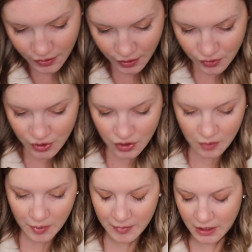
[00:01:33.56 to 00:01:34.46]
The Gucci
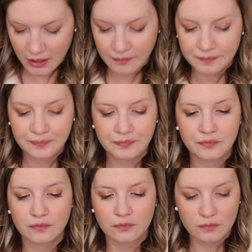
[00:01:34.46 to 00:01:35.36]
Super Mini,
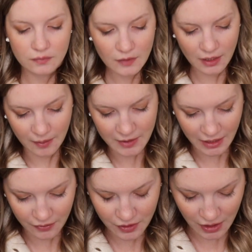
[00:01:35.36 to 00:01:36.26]
let me
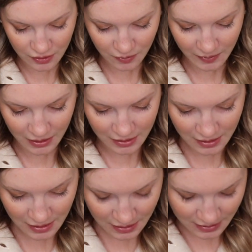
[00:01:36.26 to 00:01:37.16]
take out the chain so we can
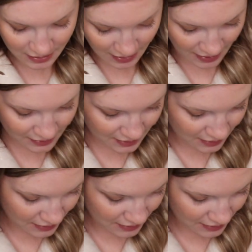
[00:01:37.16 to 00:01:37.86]
see that.